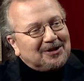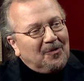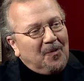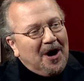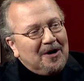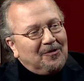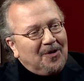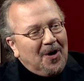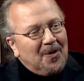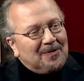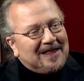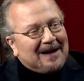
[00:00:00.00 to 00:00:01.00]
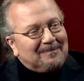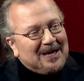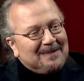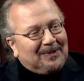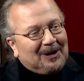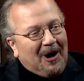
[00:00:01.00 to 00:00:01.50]
the one road that
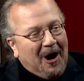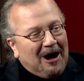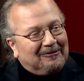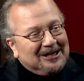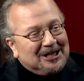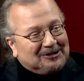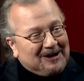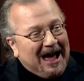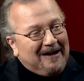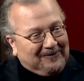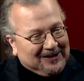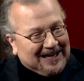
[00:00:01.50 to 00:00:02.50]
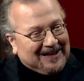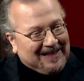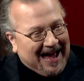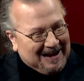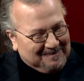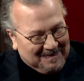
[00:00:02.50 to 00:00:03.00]
people aren't traveling
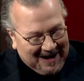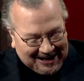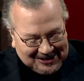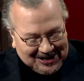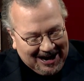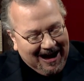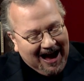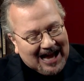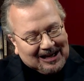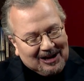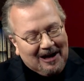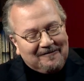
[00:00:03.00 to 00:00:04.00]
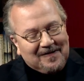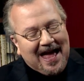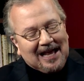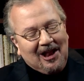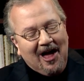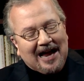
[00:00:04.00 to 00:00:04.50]
that much. I love
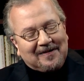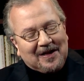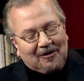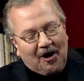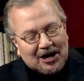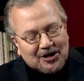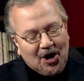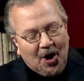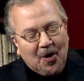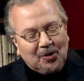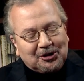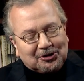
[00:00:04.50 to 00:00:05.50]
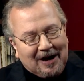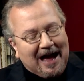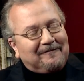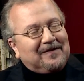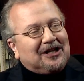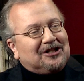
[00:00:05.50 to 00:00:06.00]
that line. There are no
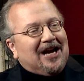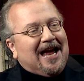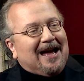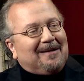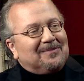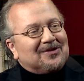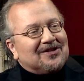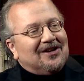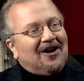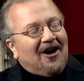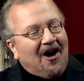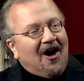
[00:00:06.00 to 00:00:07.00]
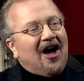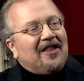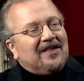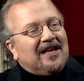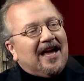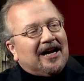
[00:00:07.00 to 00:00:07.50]
traffic jams on
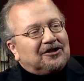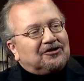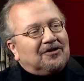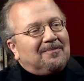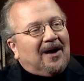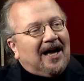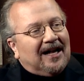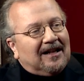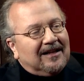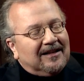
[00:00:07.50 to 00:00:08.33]
the extra mile.